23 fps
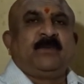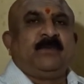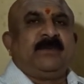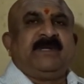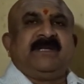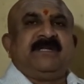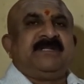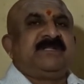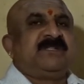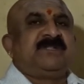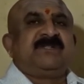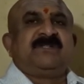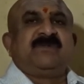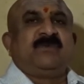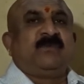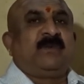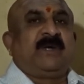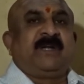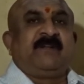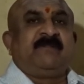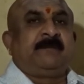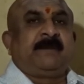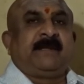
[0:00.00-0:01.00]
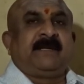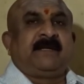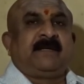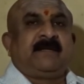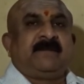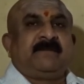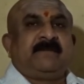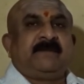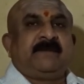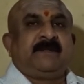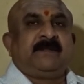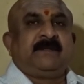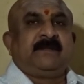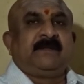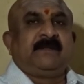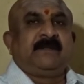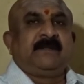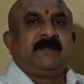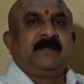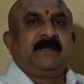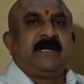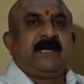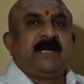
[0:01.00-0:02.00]
Venus is the wife part of it.
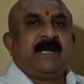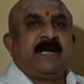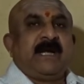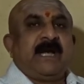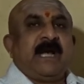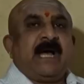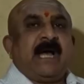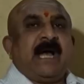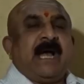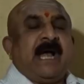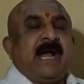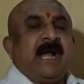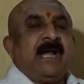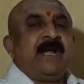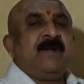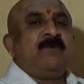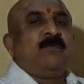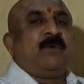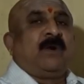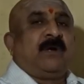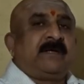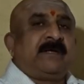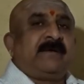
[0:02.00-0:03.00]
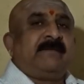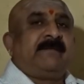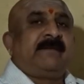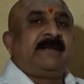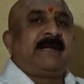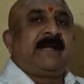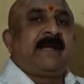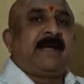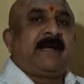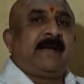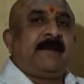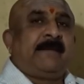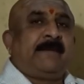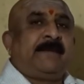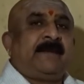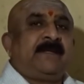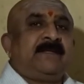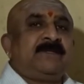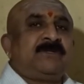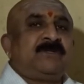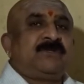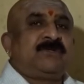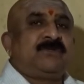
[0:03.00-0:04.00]
And whatever
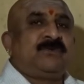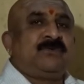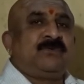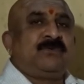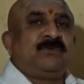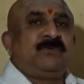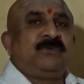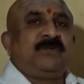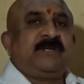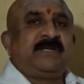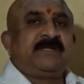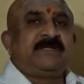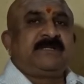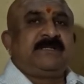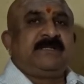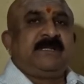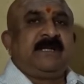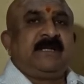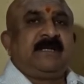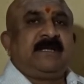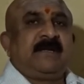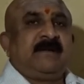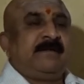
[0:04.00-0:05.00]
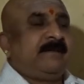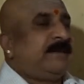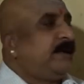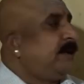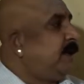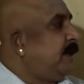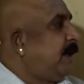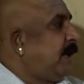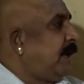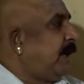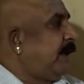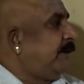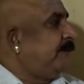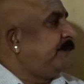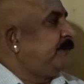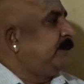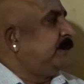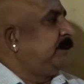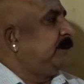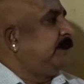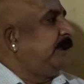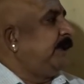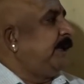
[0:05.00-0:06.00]
happens to this gentleman
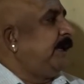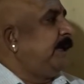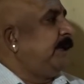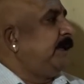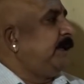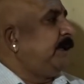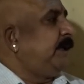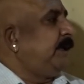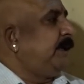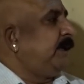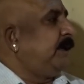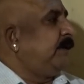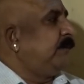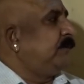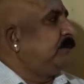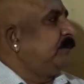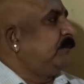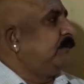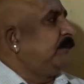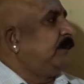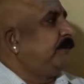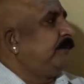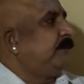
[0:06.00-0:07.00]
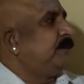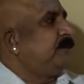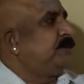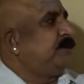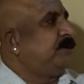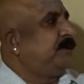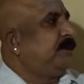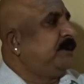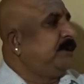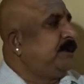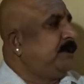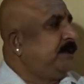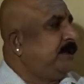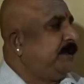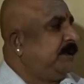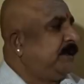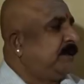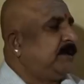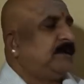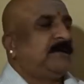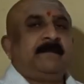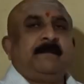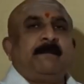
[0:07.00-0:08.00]
after the entry of the wife is written
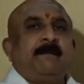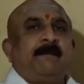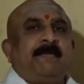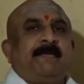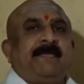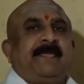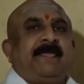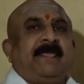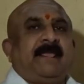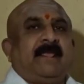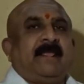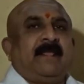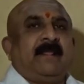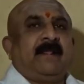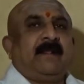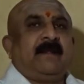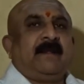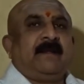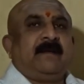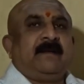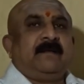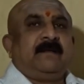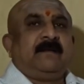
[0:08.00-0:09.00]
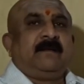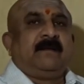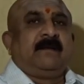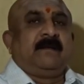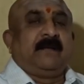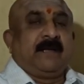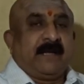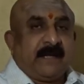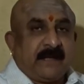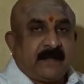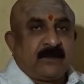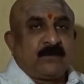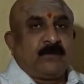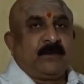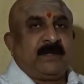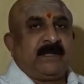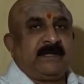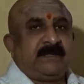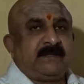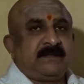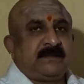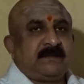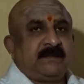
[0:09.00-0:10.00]
here.
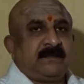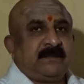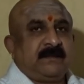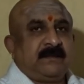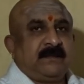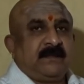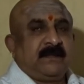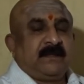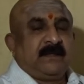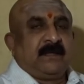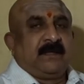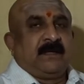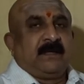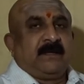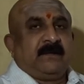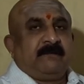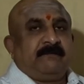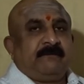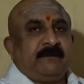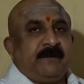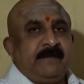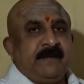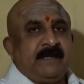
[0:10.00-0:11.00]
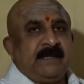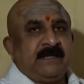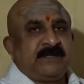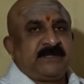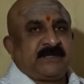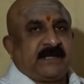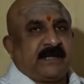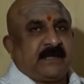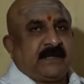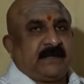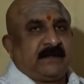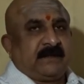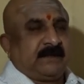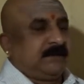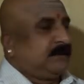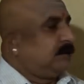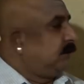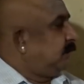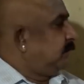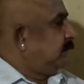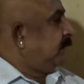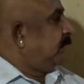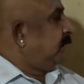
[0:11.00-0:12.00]
Likewise, female chart.
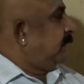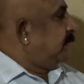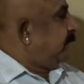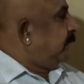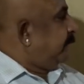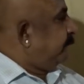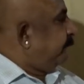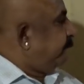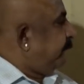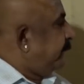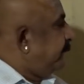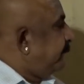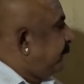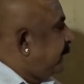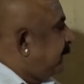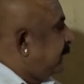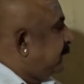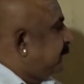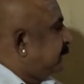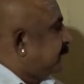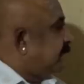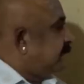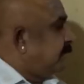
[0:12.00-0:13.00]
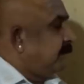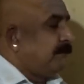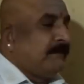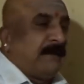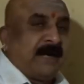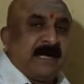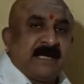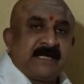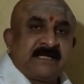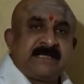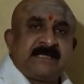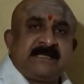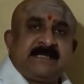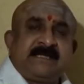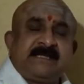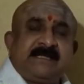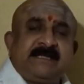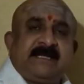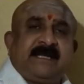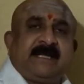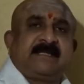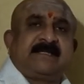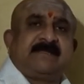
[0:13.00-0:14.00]
Female chart, Mars is
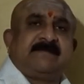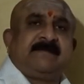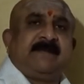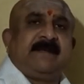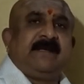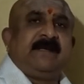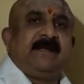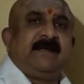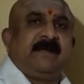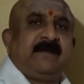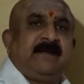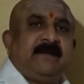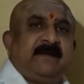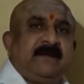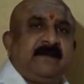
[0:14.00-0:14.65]
the husband.